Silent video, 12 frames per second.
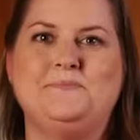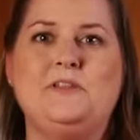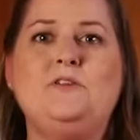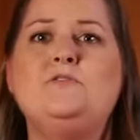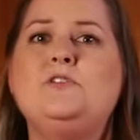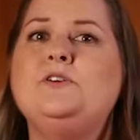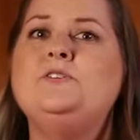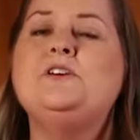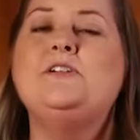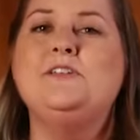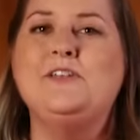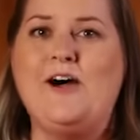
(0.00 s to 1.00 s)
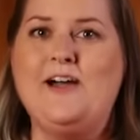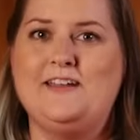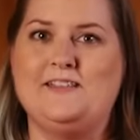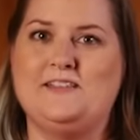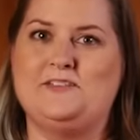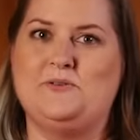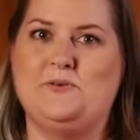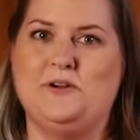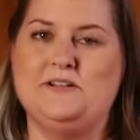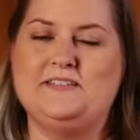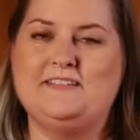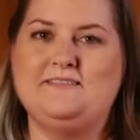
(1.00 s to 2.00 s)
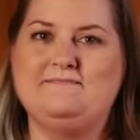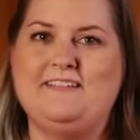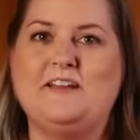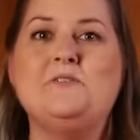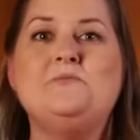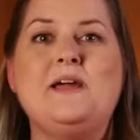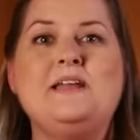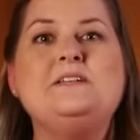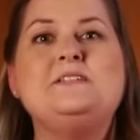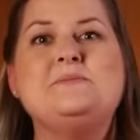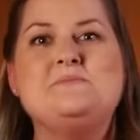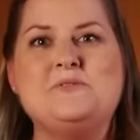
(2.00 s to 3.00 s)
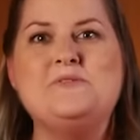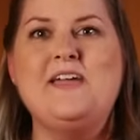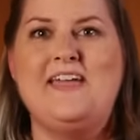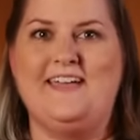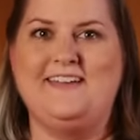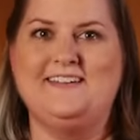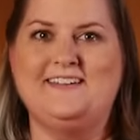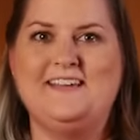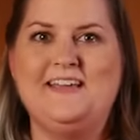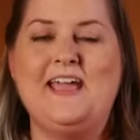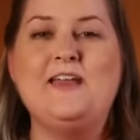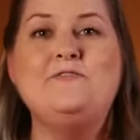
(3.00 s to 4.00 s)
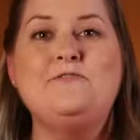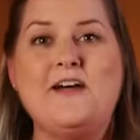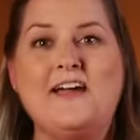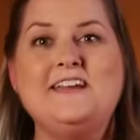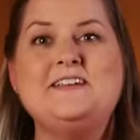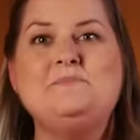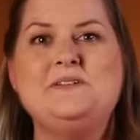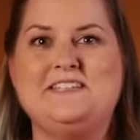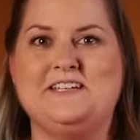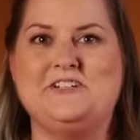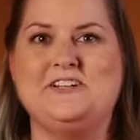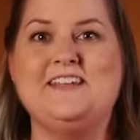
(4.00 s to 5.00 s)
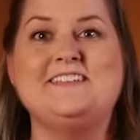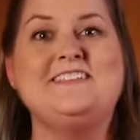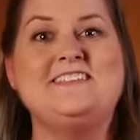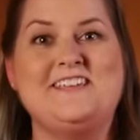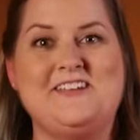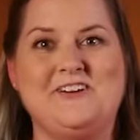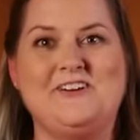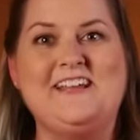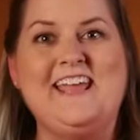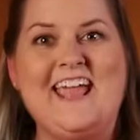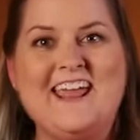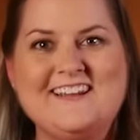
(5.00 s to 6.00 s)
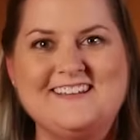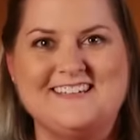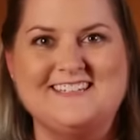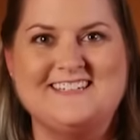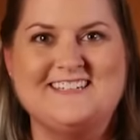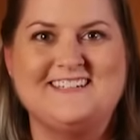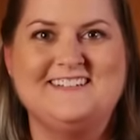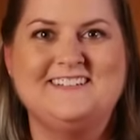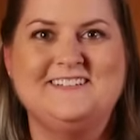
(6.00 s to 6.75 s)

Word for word: You've learned a lot in this course and are ready to move ahead and find a position as a security analyst.